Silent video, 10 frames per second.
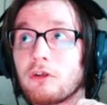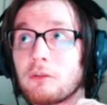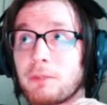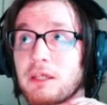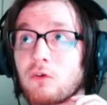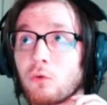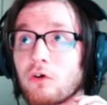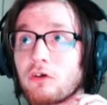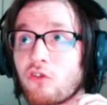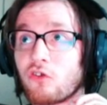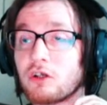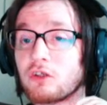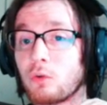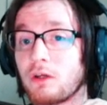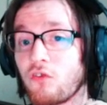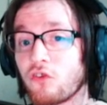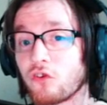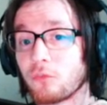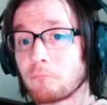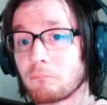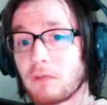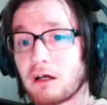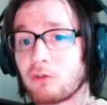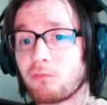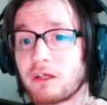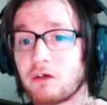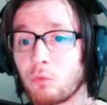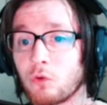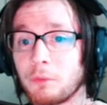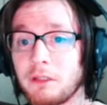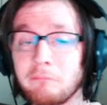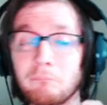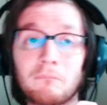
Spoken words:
the big Goron side quest. I don't think I will be.